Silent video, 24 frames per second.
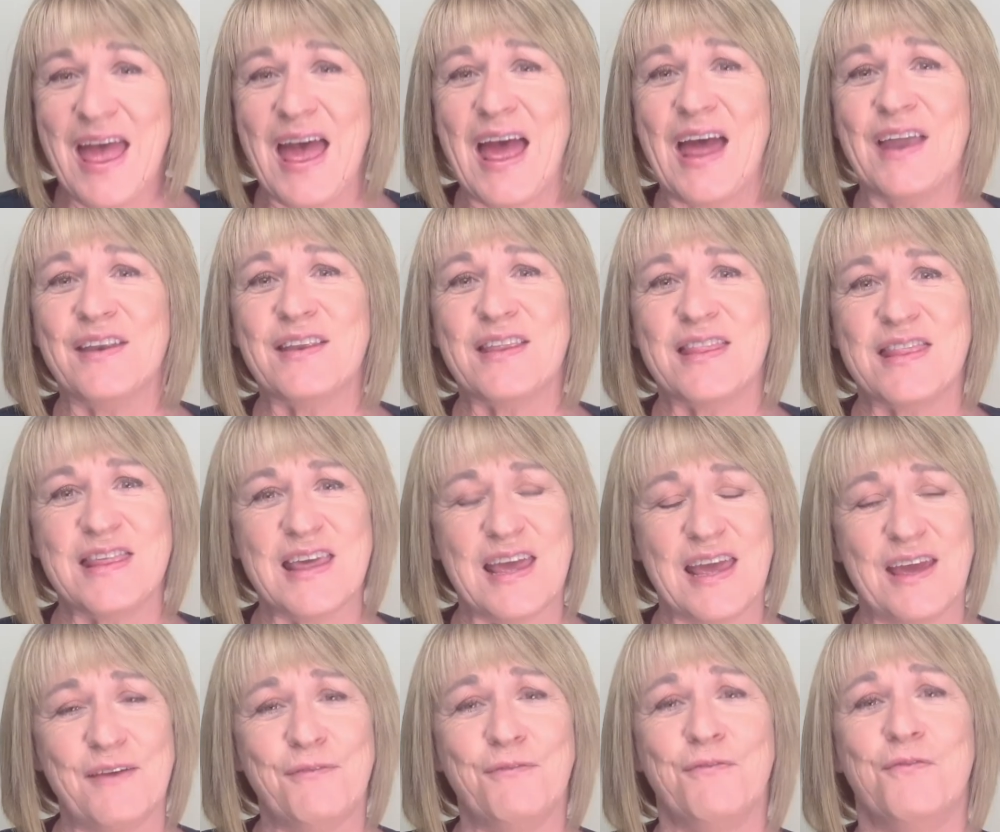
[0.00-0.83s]
and
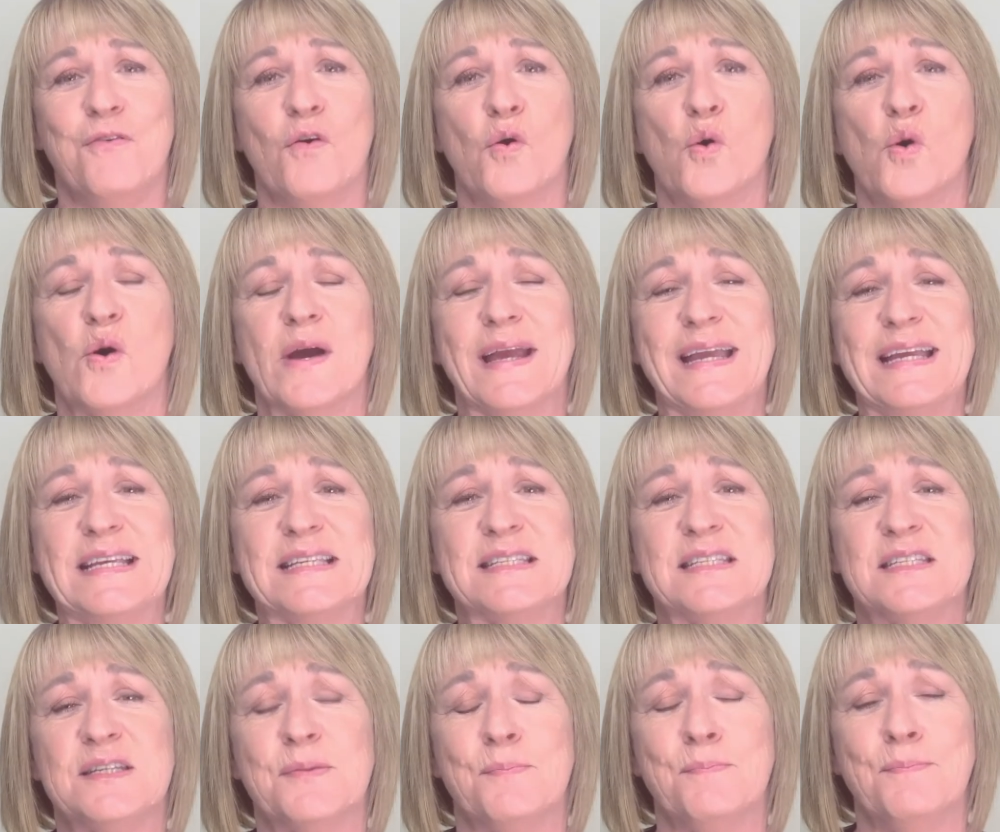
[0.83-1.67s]
therefore
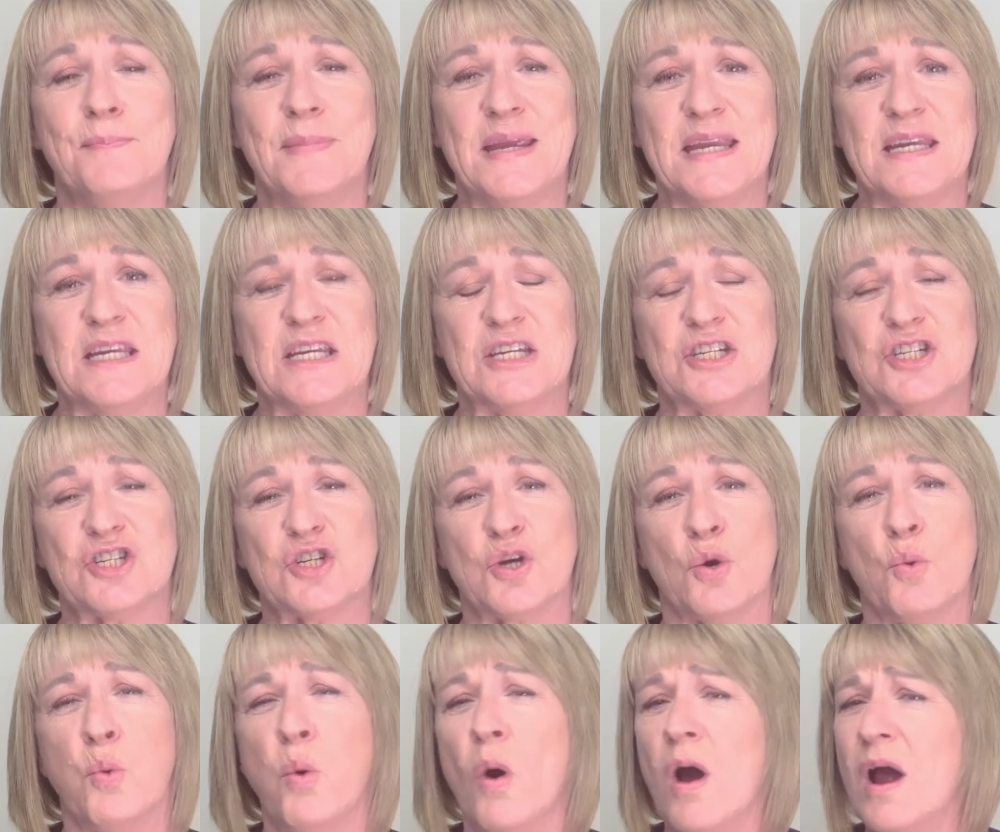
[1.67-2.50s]
is diminished
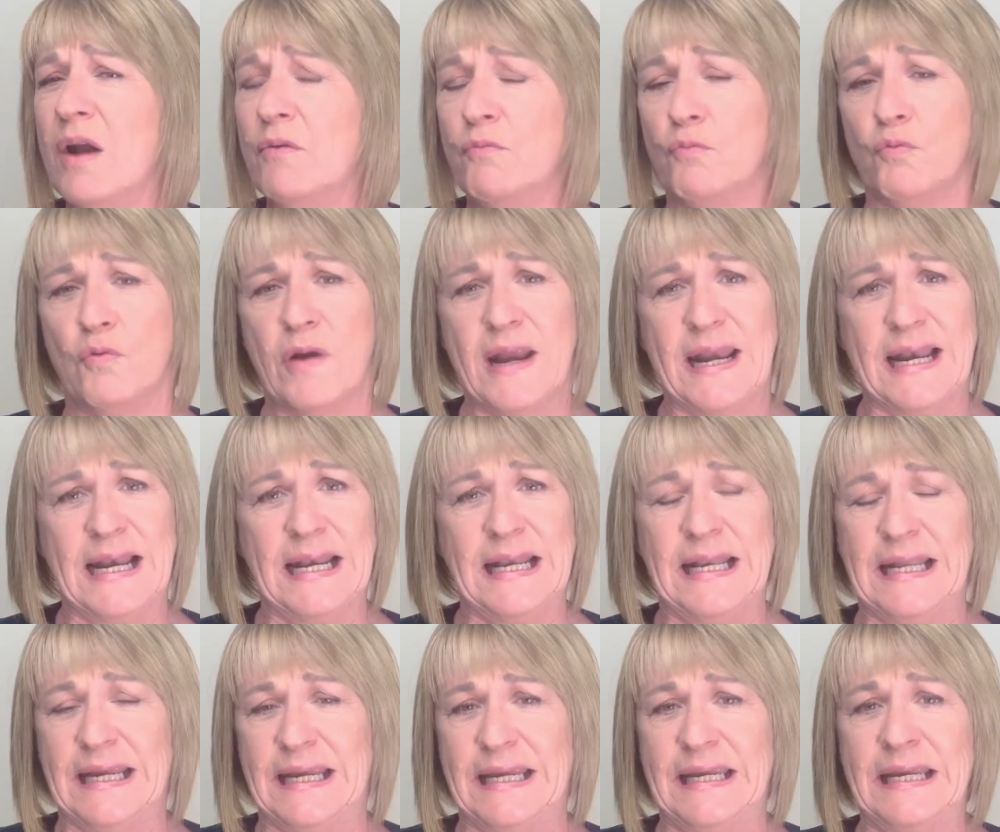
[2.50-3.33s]
quite
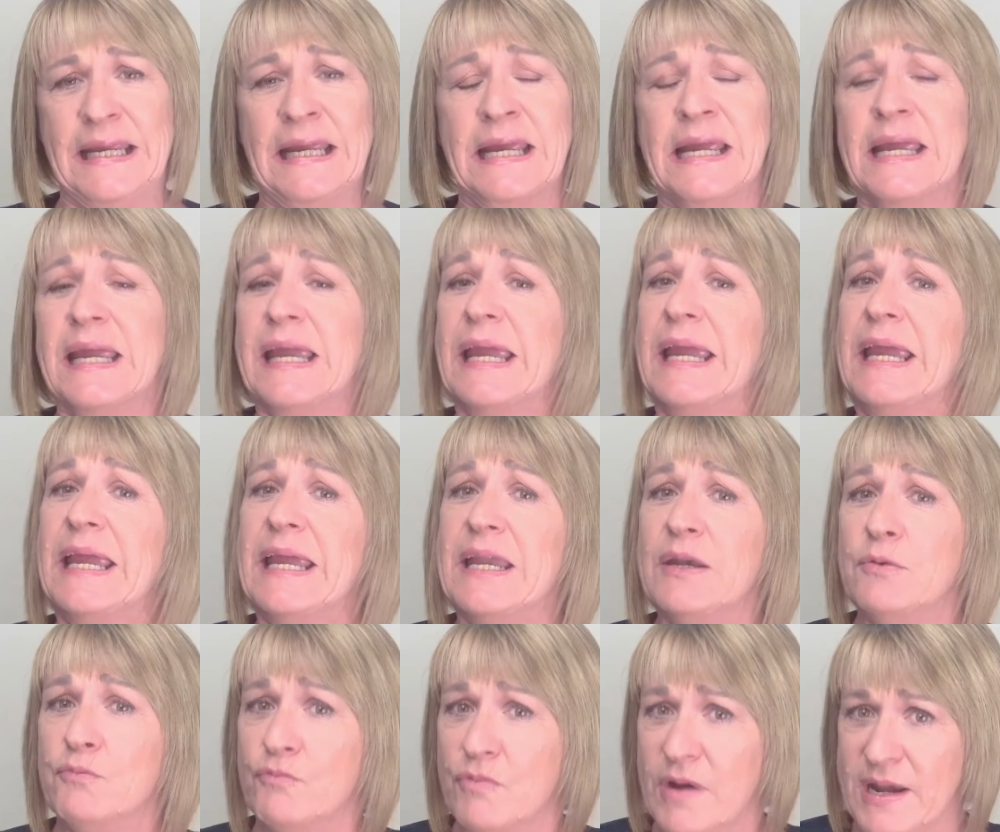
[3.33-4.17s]
readily
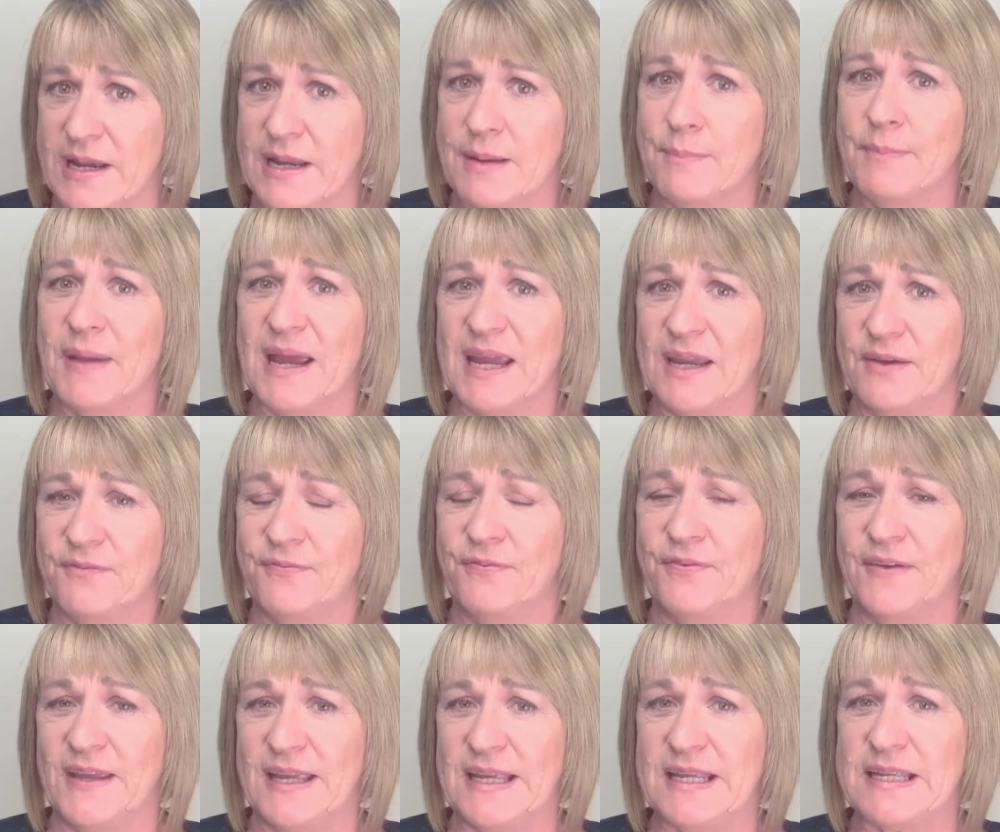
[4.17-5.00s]
in ready-made
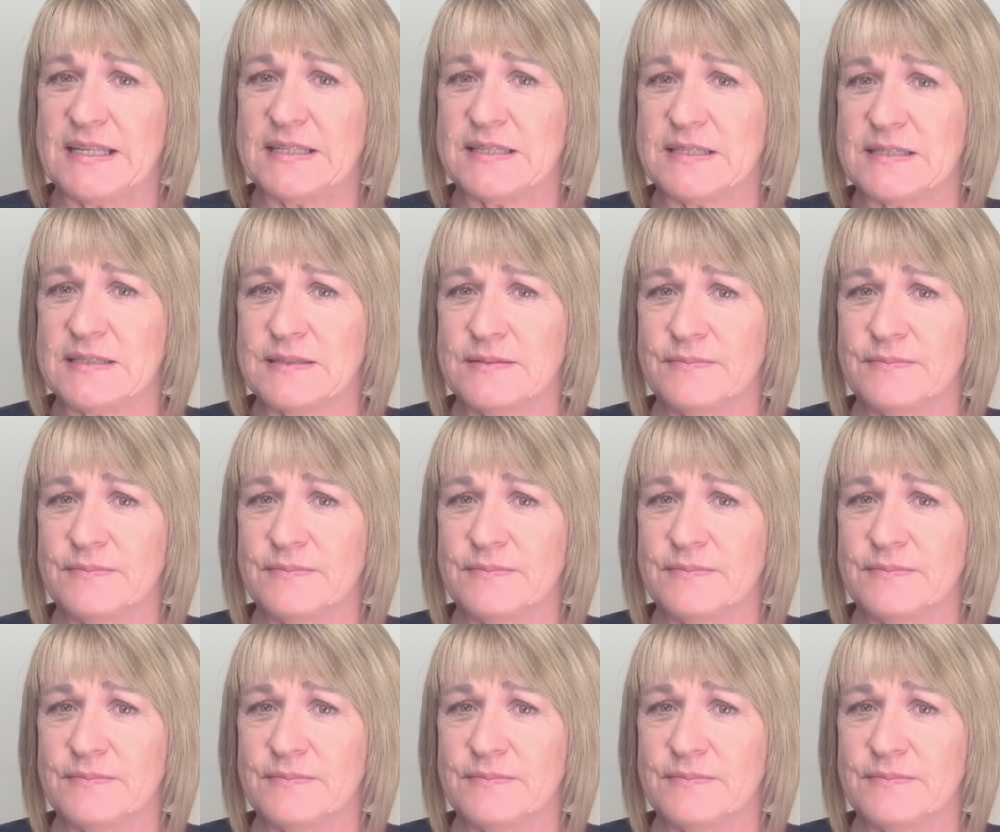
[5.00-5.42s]
feeds